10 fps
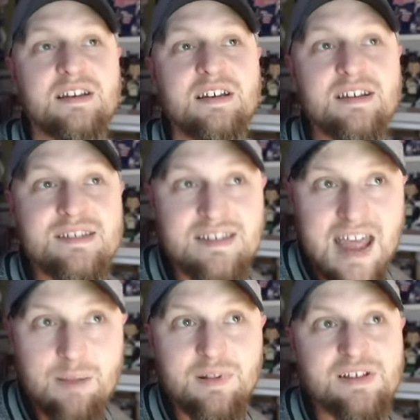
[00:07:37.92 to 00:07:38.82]

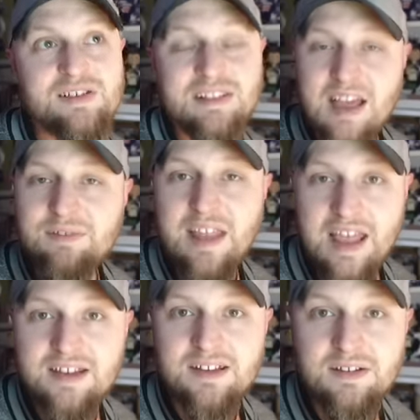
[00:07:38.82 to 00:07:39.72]
established
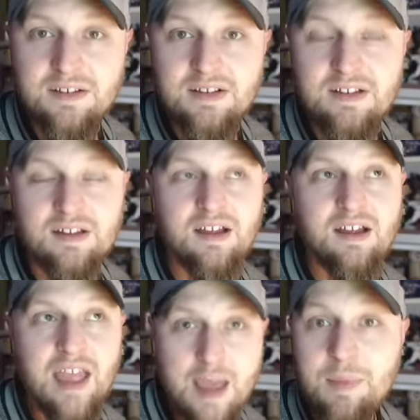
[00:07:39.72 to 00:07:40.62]
left-handed
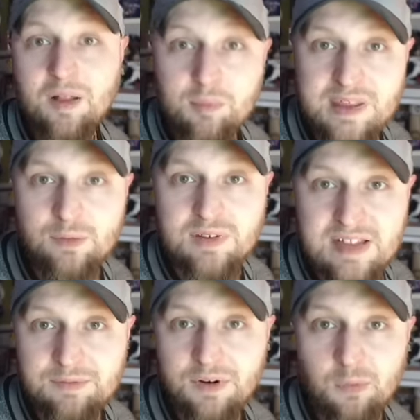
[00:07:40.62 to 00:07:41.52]
uh, MLB
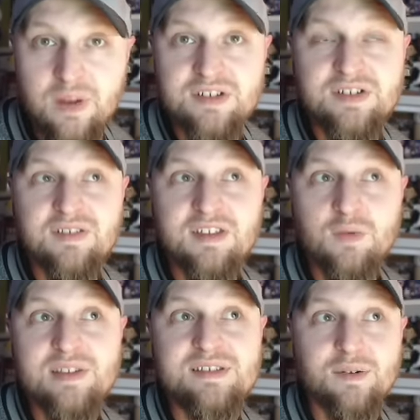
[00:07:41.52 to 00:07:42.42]
reliever, which the
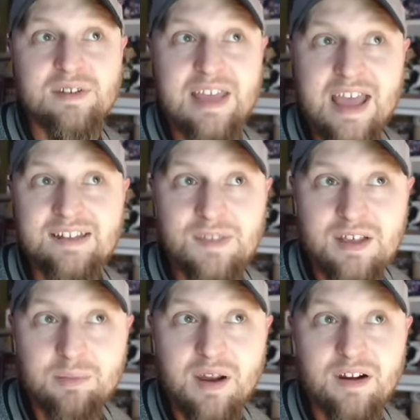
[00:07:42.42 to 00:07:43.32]
Twins only had
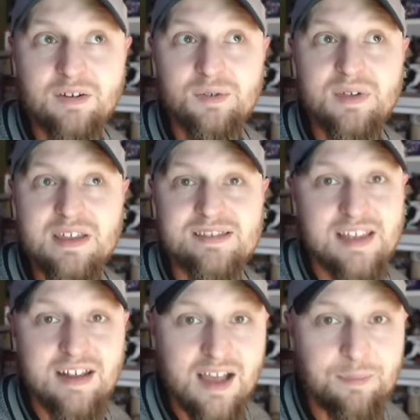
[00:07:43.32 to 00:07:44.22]
Thielbar, who he's
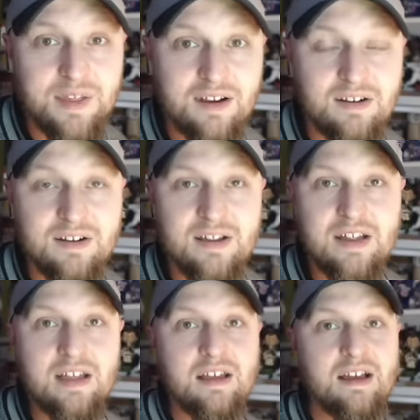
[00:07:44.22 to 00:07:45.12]
getting up there.
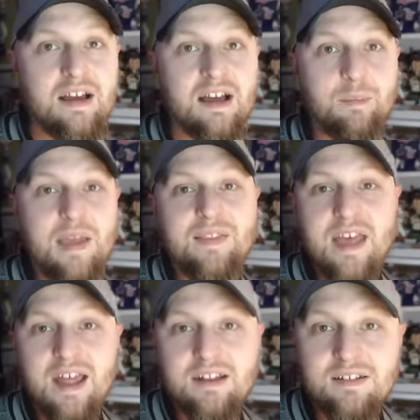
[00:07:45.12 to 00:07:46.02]
Um, and
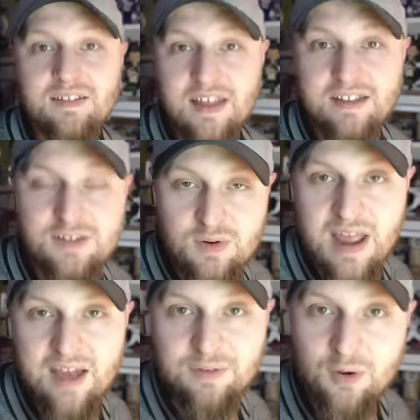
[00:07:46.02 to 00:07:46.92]
then they do
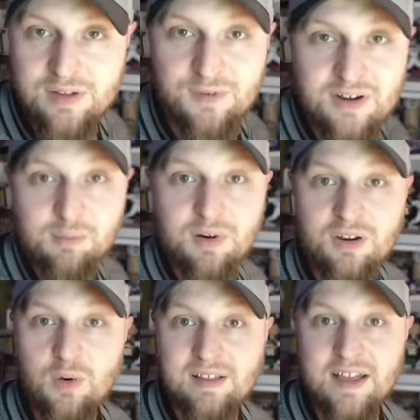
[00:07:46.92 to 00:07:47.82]
have Kody
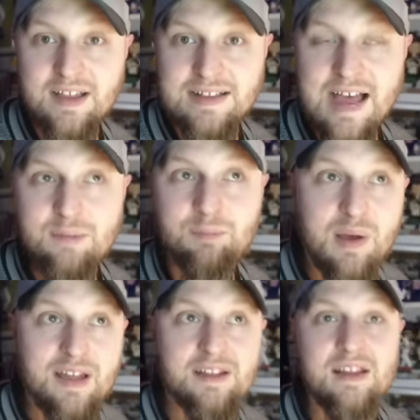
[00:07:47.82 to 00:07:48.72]
Funderburk, who I like a lot,
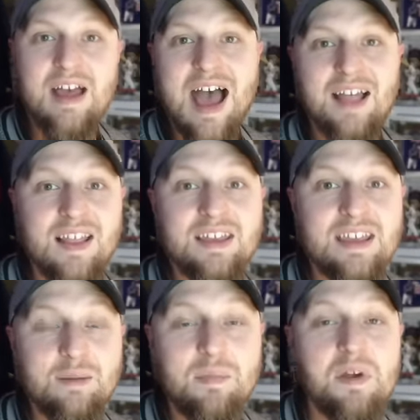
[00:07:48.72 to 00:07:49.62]
but I like
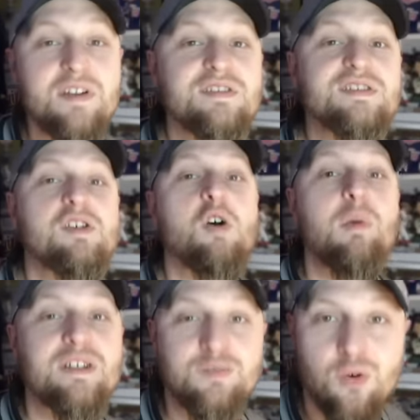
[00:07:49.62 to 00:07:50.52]
him so
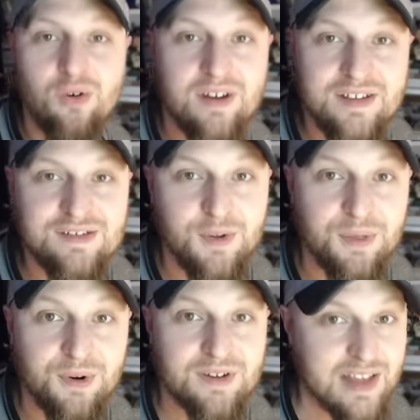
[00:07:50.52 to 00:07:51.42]
much more as your
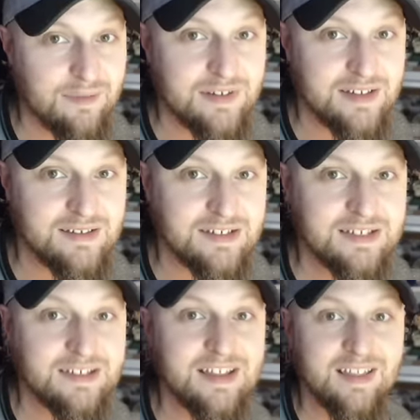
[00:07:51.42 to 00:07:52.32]
third lefty
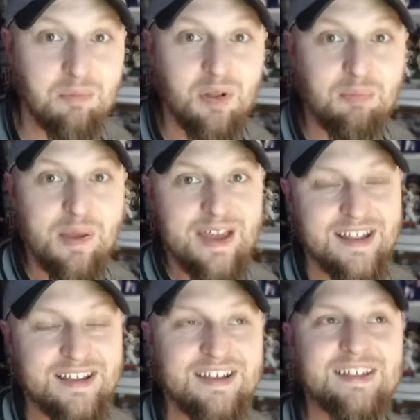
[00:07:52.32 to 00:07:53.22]
in the
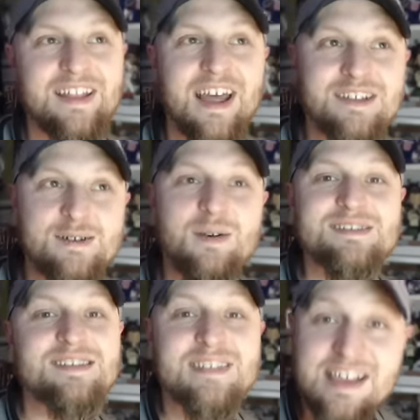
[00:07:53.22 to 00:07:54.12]
bullpen than I do
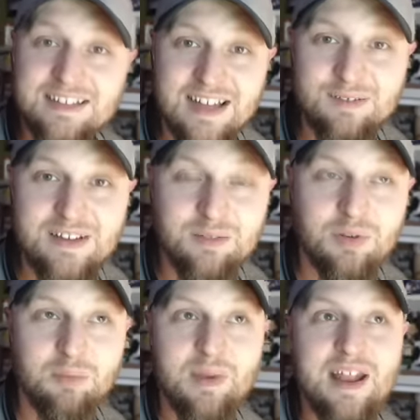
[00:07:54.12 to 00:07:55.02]
as a second lefty in the
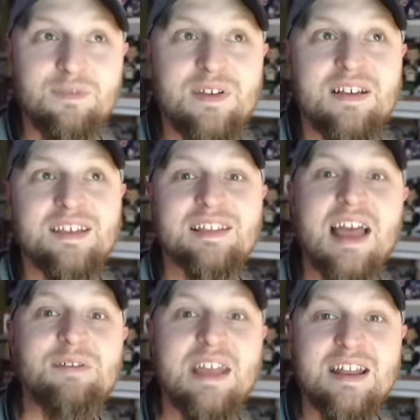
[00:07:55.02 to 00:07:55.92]
bullpen. I feel like
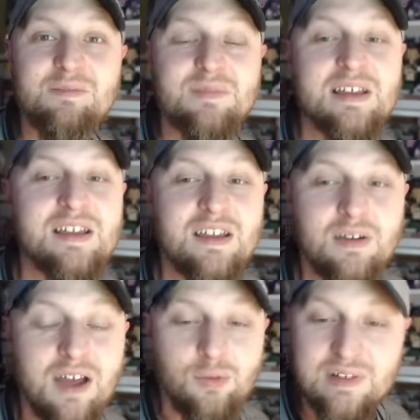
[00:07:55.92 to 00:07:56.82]
left-handed
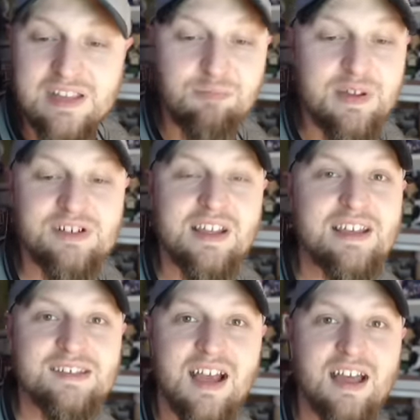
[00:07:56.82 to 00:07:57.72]
uh, relief pitching
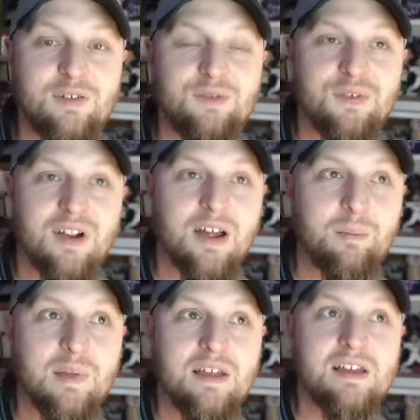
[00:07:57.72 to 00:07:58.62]
has gone
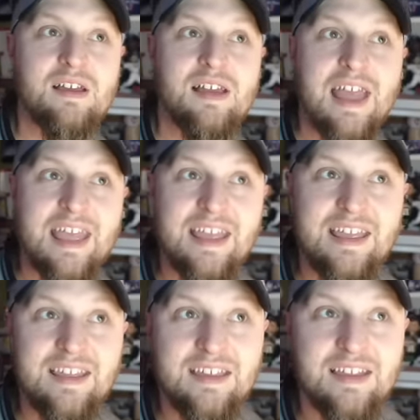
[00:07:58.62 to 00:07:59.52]
from
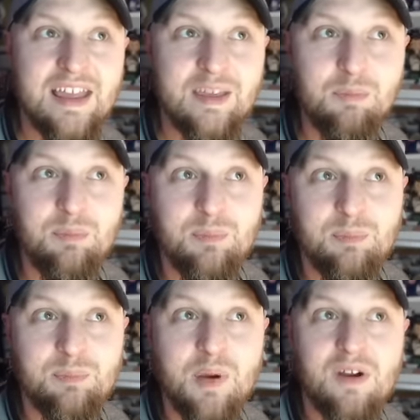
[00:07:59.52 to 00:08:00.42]
a a
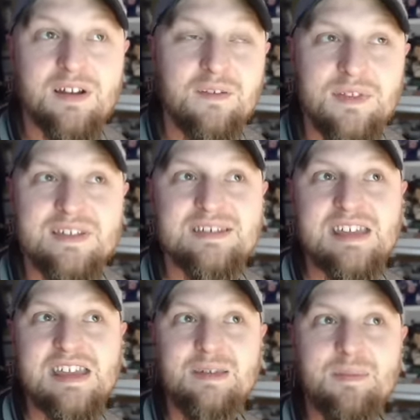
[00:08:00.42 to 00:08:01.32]
part of this
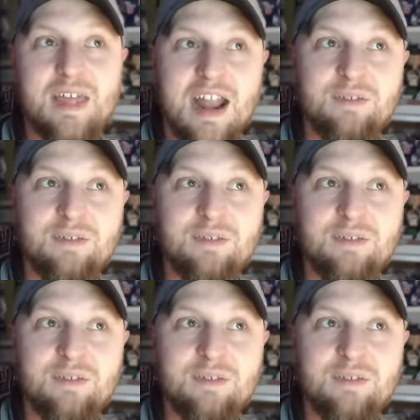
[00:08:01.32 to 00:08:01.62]
team that I